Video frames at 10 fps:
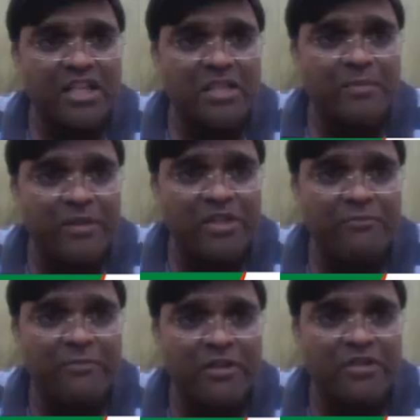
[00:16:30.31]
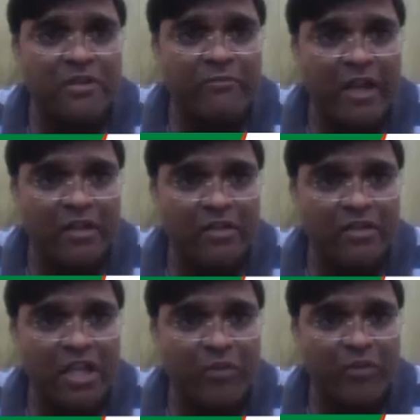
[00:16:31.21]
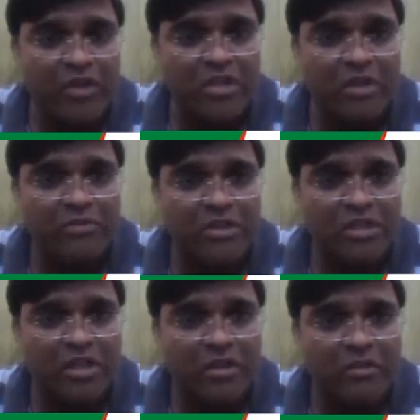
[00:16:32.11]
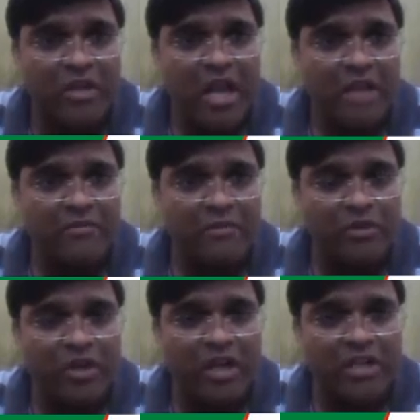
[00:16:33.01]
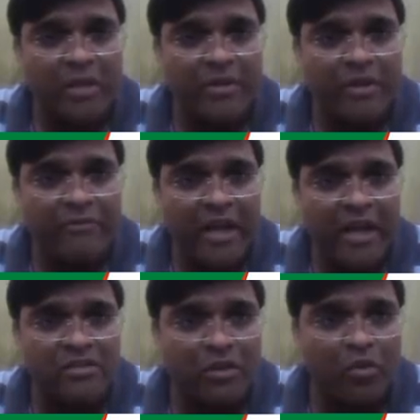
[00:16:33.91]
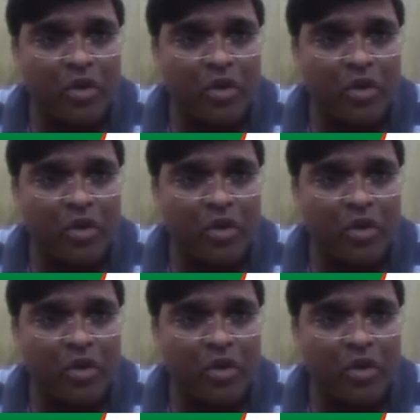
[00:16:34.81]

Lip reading: in this form, as a x equals to x as an explicit function of y.